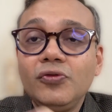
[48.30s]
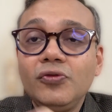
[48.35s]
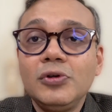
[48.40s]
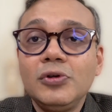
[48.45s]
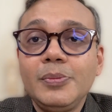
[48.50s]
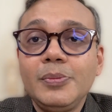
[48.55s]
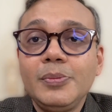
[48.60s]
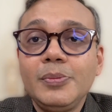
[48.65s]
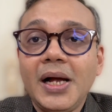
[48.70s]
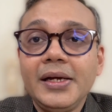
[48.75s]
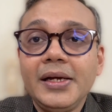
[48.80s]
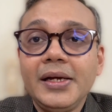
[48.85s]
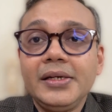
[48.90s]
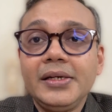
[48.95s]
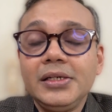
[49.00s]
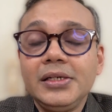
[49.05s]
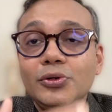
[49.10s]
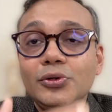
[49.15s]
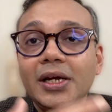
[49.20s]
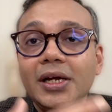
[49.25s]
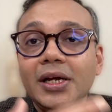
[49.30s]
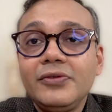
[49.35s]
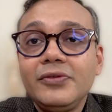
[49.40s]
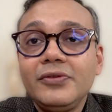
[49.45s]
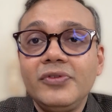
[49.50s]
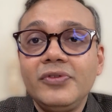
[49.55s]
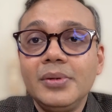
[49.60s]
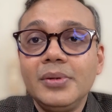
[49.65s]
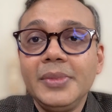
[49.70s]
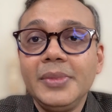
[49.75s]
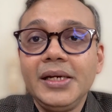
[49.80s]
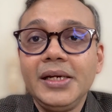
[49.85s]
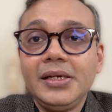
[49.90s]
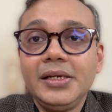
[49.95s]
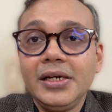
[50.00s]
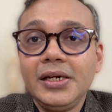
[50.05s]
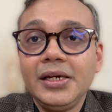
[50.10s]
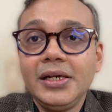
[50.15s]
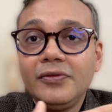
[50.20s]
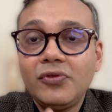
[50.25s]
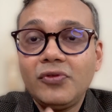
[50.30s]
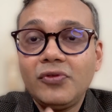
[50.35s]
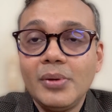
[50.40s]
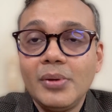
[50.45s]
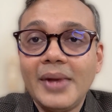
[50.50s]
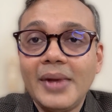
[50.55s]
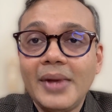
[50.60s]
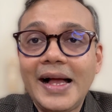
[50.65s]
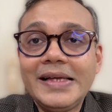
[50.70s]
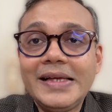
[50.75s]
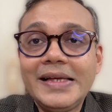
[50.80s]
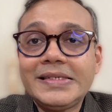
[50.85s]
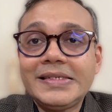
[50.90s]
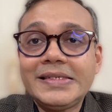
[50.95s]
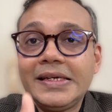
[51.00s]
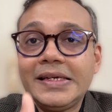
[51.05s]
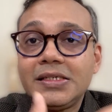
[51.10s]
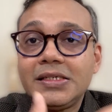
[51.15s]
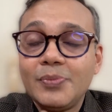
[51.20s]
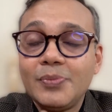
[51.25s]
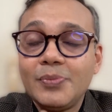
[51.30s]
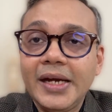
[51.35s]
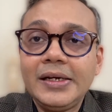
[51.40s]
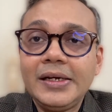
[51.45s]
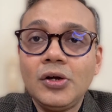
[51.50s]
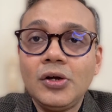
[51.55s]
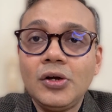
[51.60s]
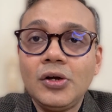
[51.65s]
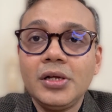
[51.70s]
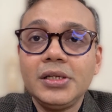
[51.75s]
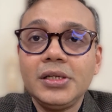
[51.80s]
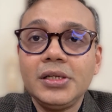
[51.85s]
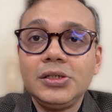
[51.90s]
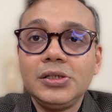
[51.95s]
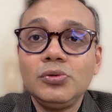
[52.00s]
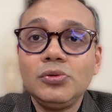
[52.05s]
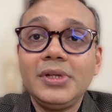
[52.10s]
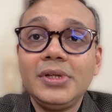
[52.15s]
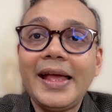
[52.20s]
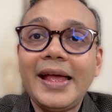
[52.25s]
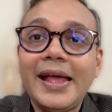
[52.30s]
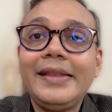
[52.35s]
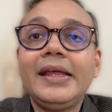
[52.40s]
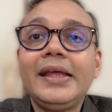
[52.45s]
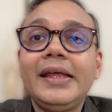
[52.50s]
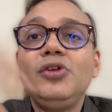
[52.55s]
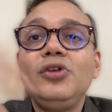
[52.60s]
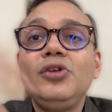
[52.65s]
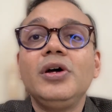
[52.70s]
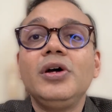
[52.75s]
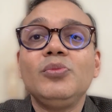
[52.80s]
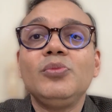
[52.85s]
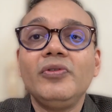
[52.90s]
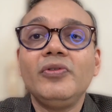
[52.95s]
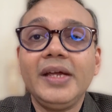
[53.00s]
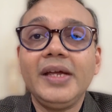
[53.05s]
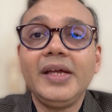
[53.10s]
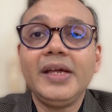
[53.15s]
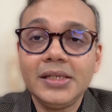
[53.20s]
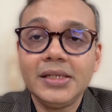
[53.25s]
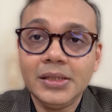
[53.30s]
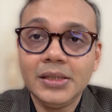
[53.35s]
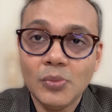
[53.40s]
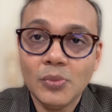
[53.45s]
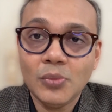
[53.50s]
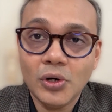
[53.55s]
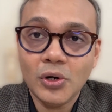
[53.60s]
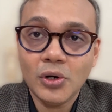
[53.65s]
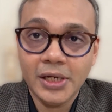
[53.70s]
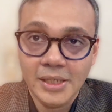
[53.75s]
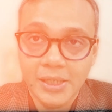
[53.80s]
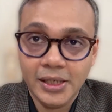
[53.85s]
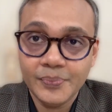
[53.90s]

the food particle to get fermented, form acids, break down on the tooth, and then you're removing it in the morning.